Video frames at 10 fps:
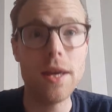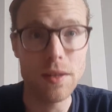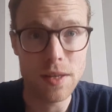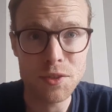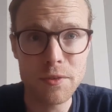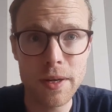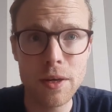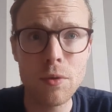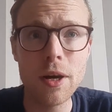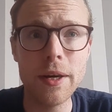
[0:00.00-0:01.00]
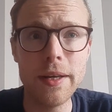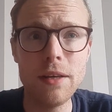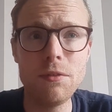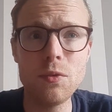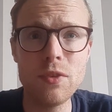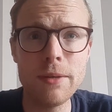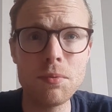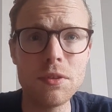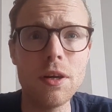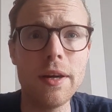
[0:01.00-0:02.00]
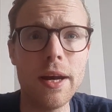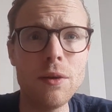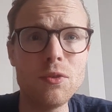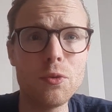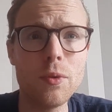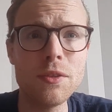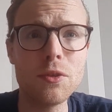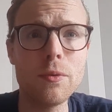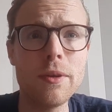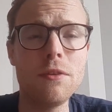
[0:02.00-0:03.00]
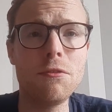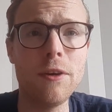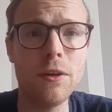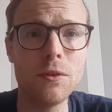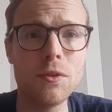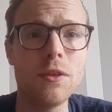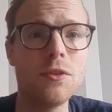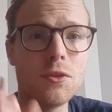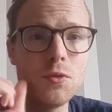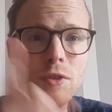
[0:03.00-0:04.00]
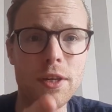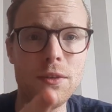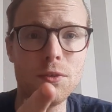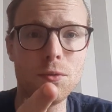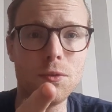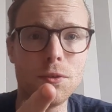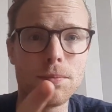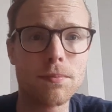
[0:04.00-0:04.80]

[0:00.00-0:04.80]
In this video, I'm going to give you tips on how to whistle with your fingers, so stay tuned.